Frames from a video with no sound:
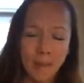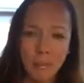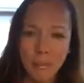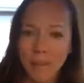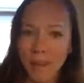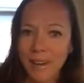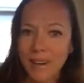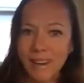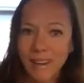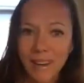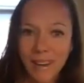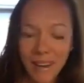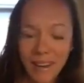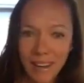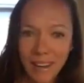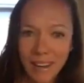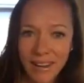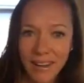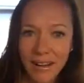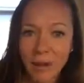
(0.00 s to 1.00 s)
butter on
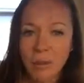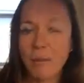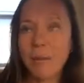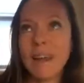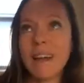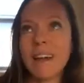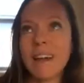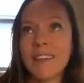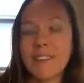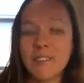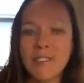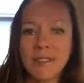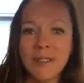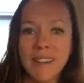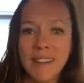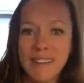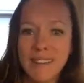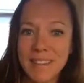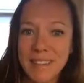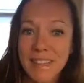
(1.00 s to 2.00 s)
it. Oh my gosh, you
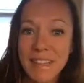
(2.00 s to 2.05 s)
guys.